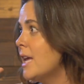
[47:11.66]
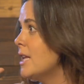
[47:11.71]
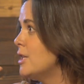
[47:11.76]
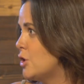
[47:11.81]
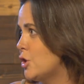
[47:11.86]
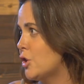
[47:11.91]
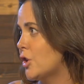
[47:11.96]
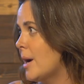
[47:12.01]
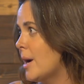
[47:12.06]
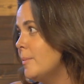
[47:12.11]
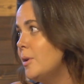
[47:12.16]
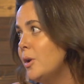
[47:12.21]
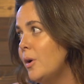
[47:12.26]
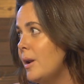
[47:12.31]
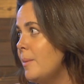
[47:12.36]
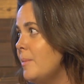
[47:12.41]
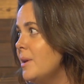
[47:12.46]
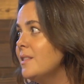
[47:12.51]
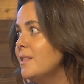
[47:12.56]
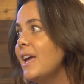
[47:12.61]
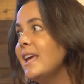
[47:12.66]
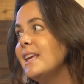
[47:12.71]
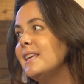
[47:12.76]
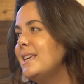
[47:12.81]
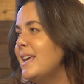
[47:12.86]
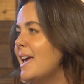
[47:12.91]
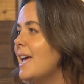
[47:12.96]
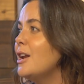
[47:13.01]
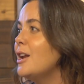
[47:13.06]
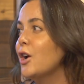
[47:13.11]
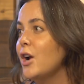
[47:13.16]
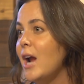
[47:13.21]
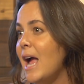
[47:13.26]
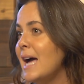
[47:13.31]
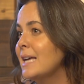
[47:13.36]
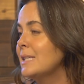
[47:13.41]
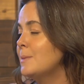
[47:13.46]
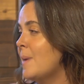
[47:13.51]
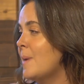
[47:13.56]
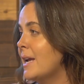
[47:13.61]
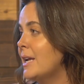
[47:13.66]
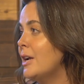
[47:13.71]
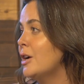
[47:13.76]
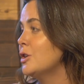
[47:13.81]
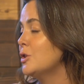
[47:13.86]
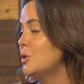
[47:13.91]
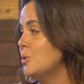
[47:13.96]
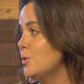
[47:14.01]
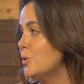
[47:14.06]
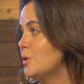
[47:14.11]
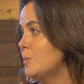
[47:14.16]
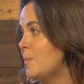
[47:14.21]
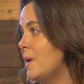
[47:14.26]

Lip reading: Instagram. You know what I mean? Yeah. Get your ass back here as soon as